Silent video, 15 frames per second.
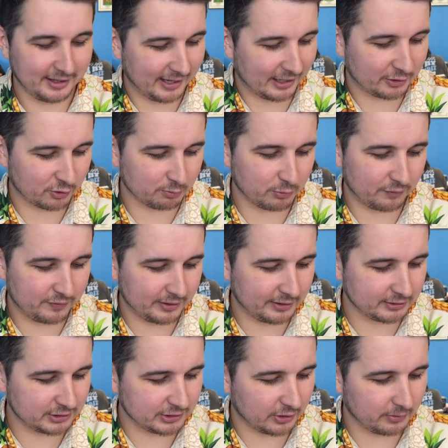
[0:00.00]
He had to remove the
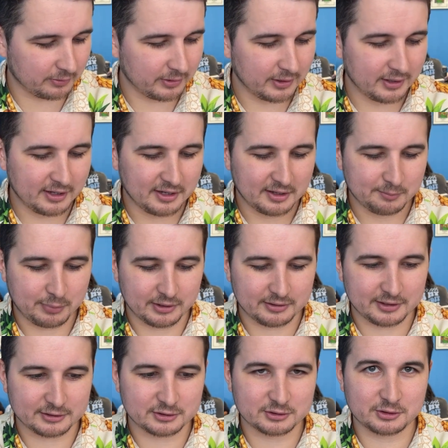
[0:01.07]
Isho, but
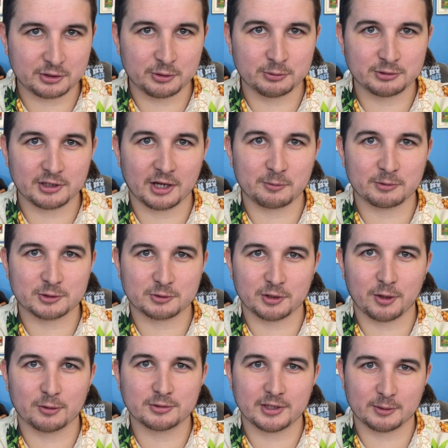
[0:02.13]
this Kuzan was
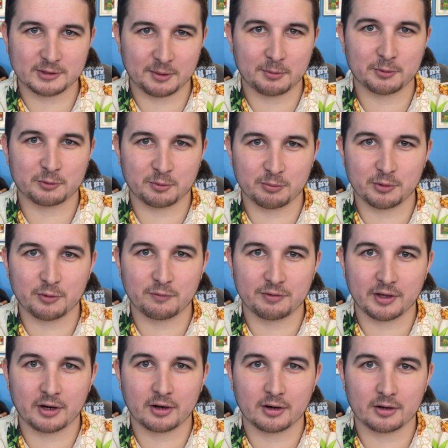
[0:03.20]
gross. I was able to remove
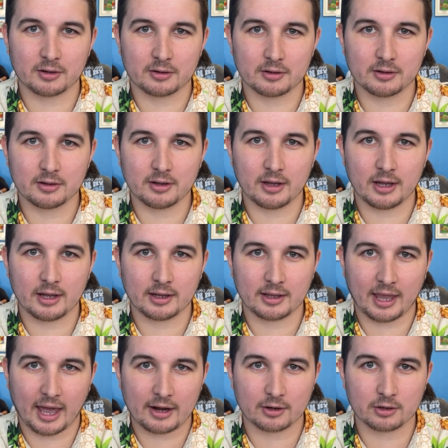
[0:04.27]
their
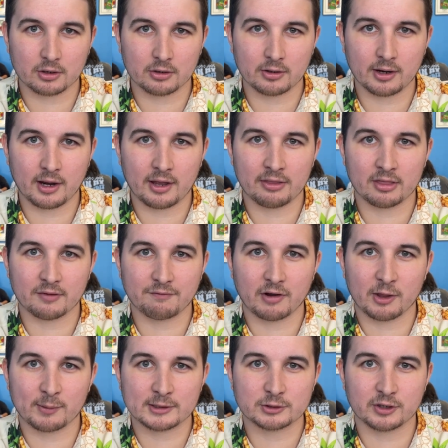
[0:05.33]
Katakuri, and then the
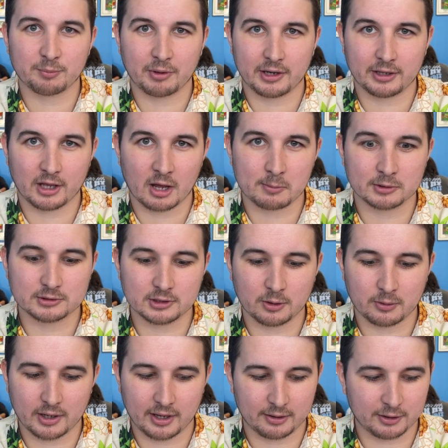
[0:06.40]
following turn to play the
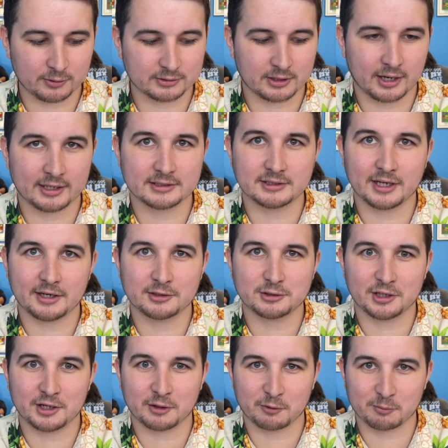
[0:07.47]
Yamato, I used an Ice
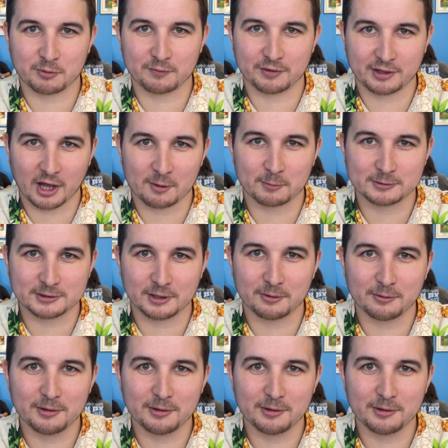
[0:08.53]
Age, and I removed the Yamato.